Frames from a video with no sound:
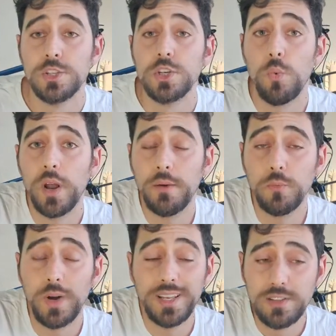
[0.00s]
So what
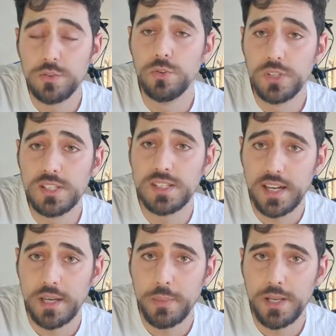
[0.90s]
I need to do this
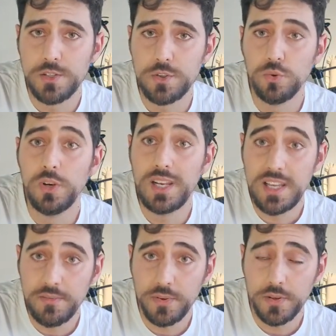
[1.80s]
time is to
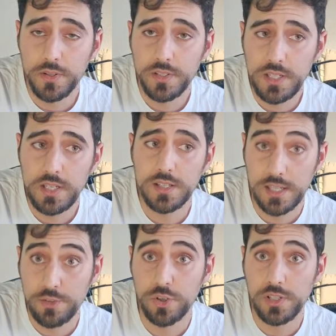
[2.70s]
leave the
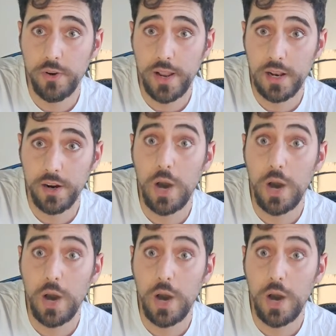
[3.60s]
central derailleur.